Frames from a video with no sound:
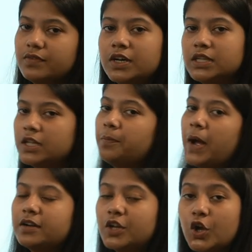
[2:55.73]
There were other
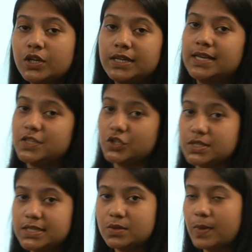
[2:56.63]
partner
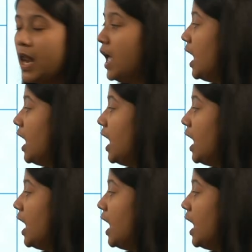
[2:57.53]
organizations as well.